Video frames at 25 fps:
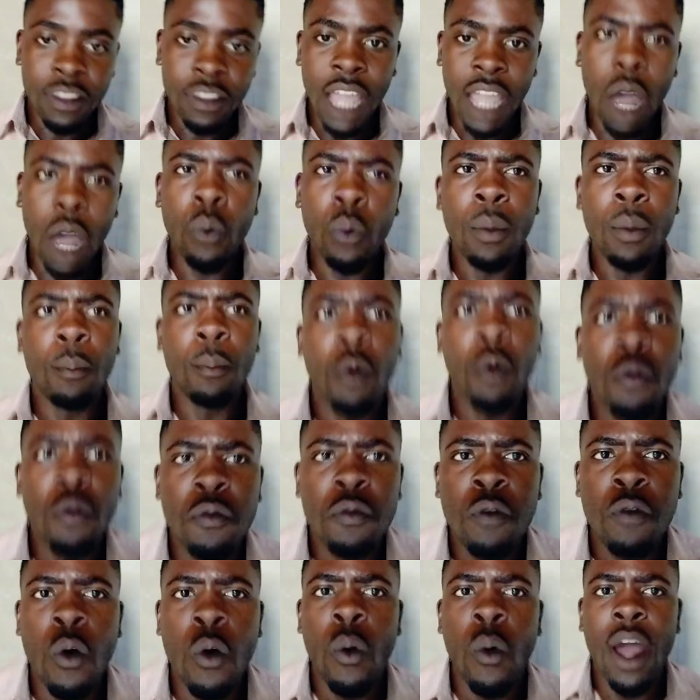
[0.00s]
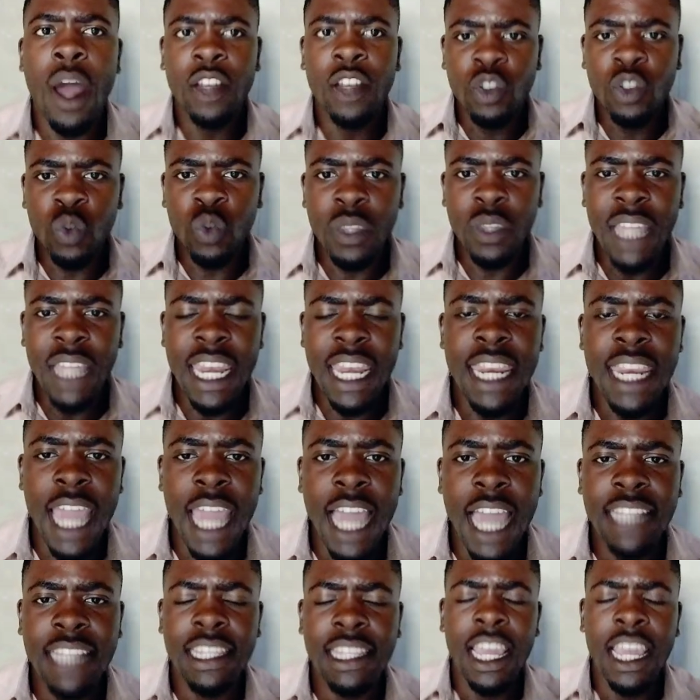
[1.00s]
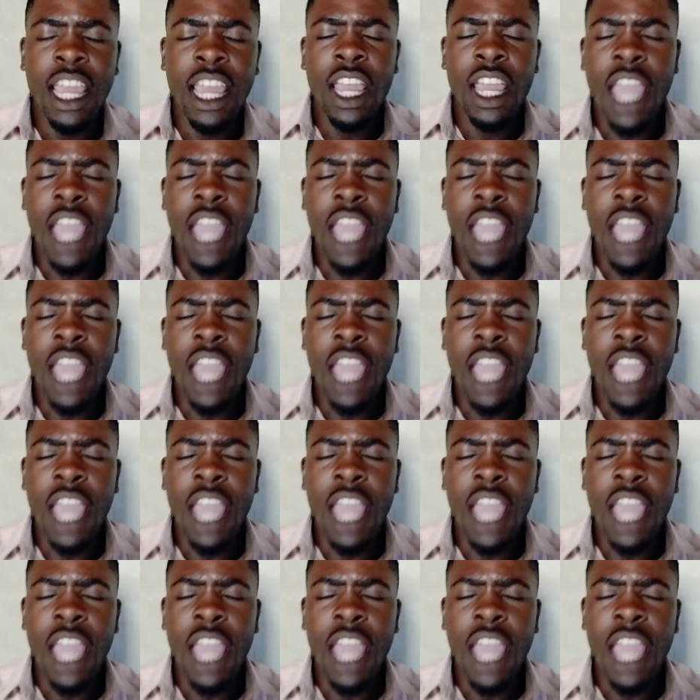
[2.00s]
Now we move forward to the next